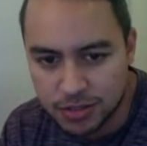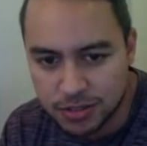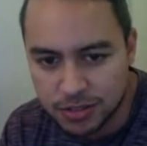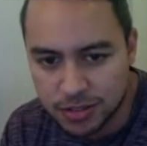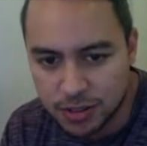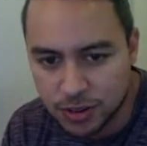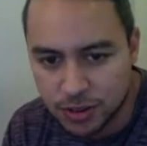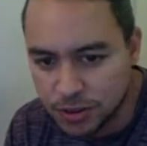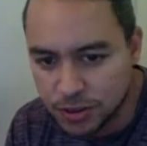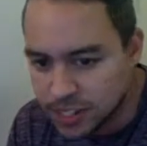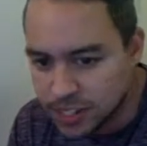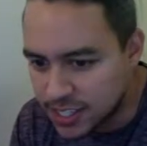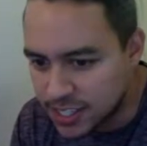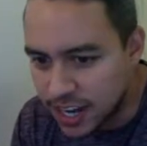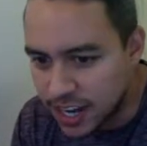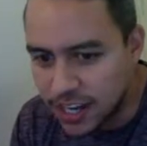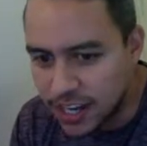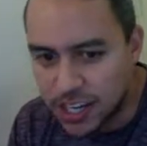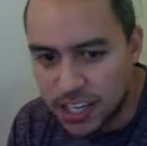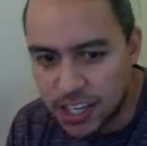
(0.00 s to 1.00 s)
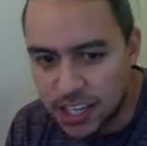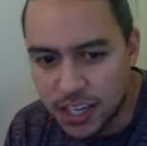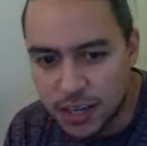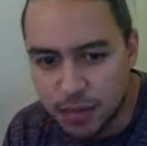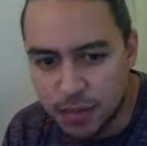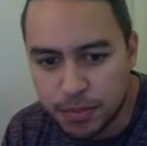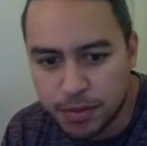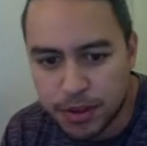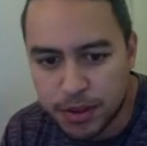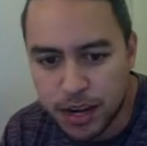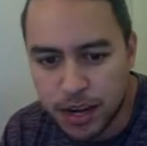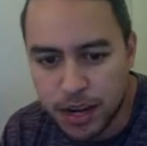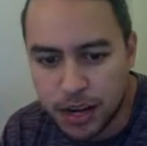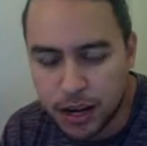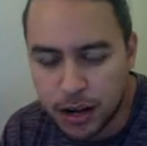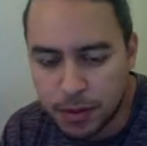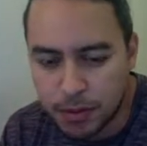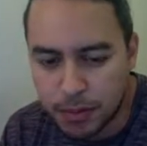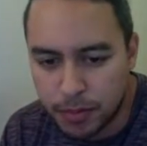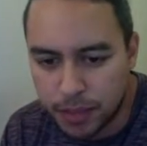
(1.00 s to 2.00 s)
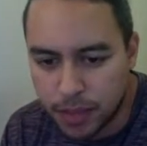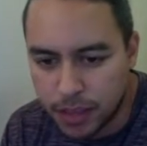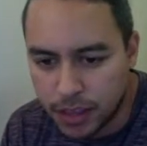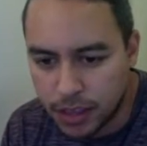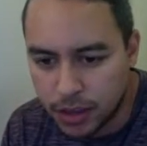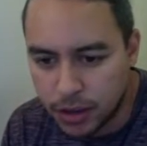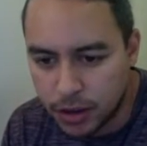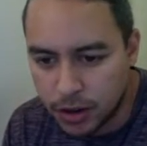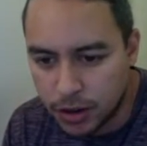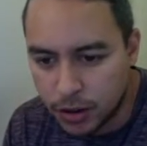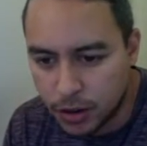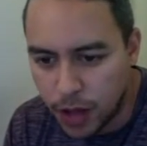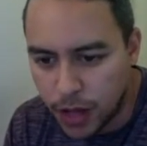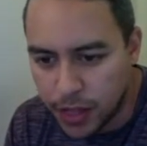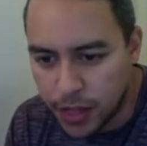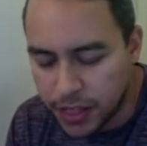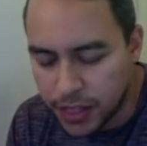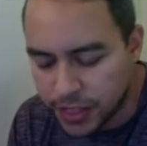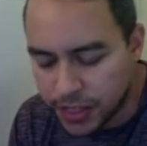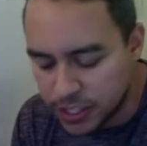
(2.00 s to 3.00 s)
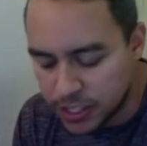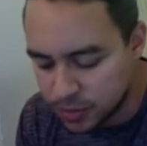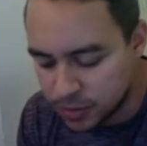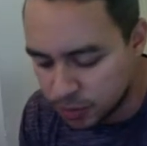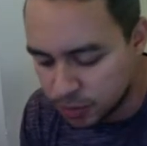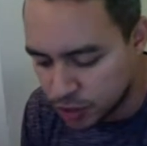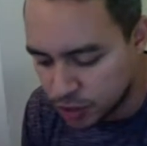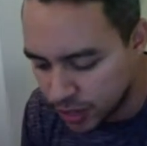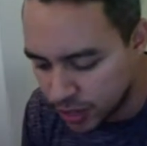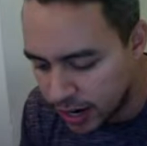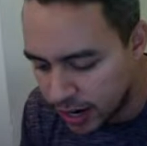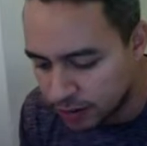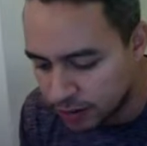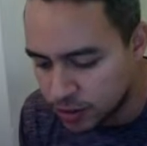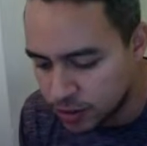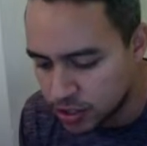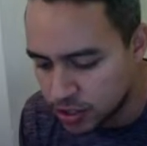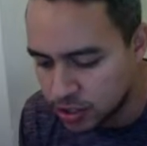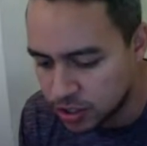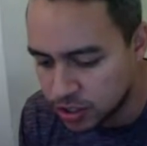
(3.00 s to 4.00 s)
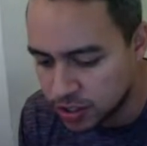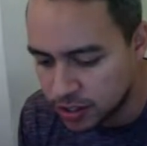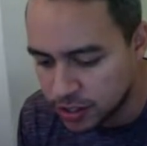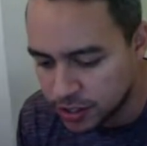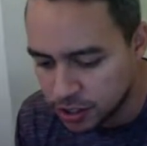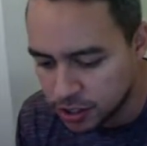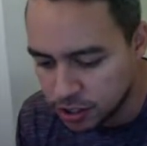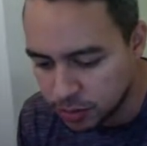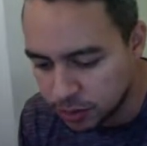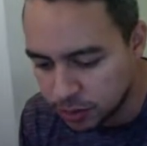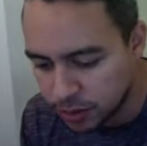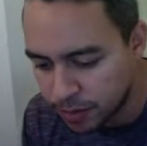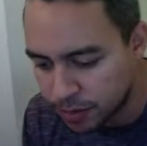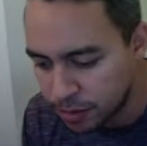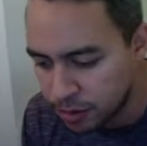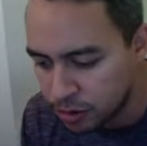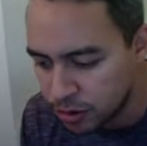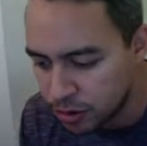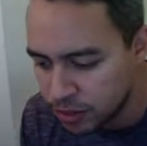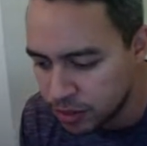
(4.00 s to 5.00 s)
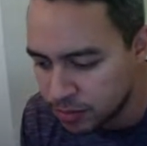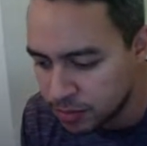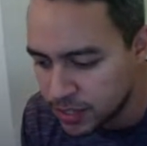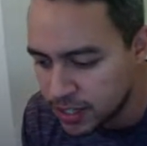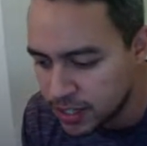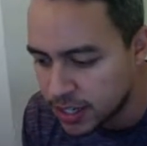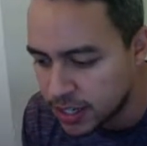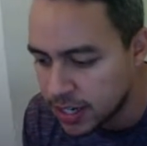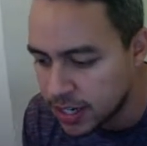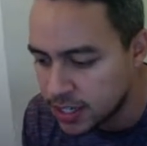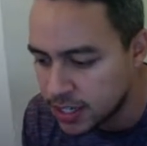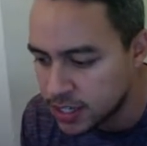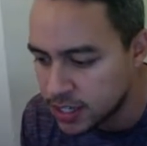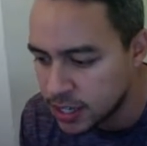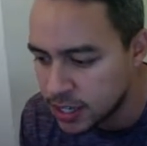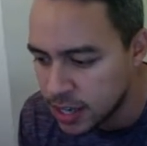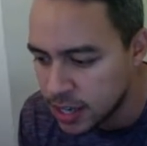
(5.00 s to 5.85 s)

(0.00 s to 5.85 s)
who's this guy going to keep? I think this draft was super important because